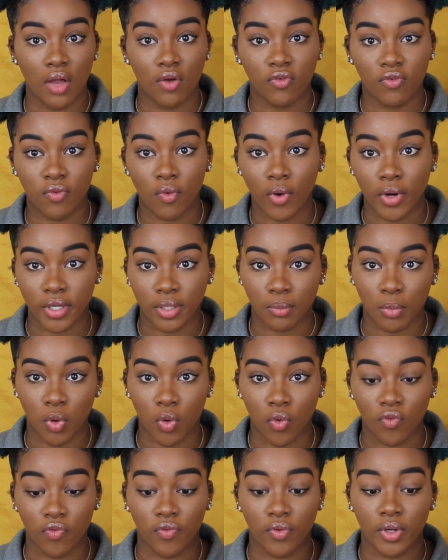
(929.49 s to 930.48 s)

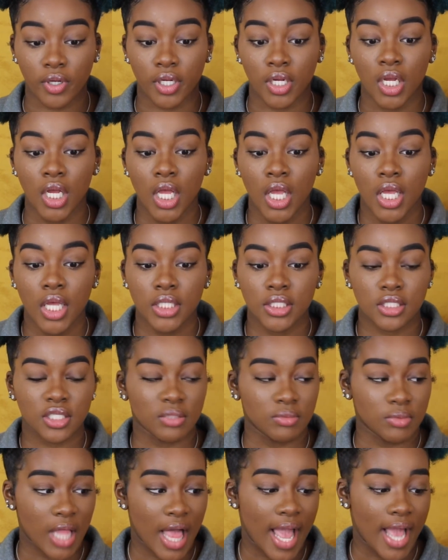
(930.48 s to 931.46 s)
affordable for
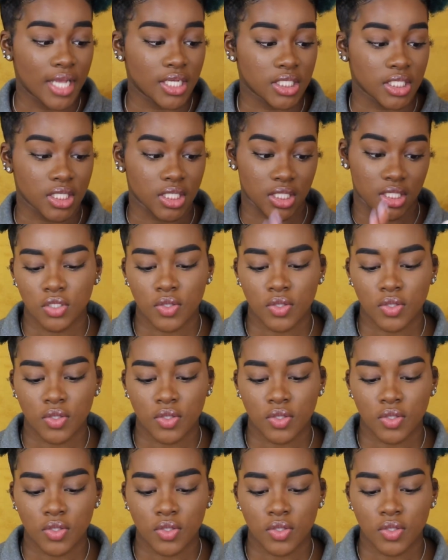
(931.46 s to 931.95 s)
some lashes.